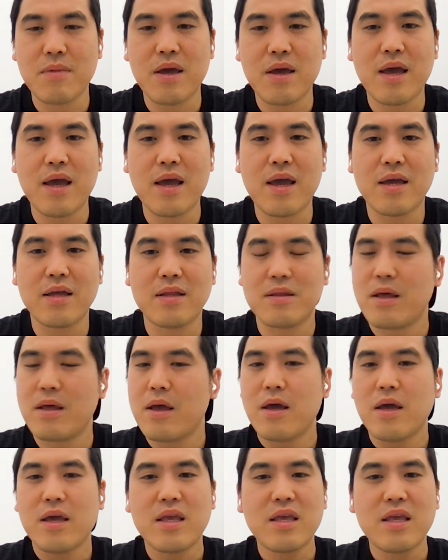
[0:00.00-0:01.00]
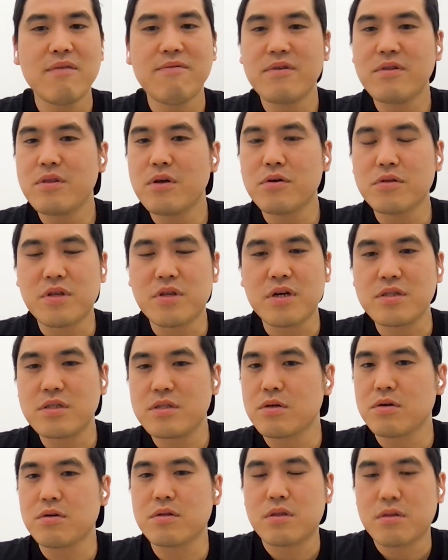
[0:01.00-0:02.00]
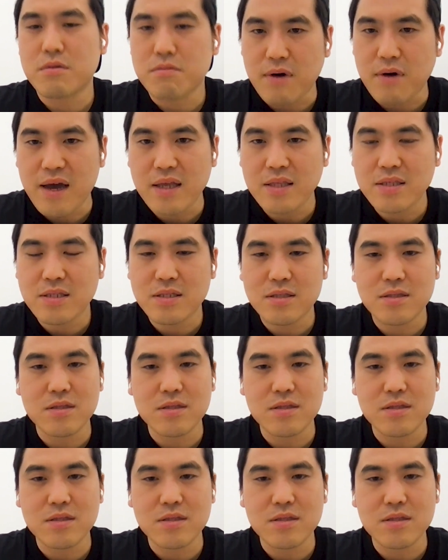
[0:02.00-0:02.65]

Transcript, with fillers: And even though there's no threats,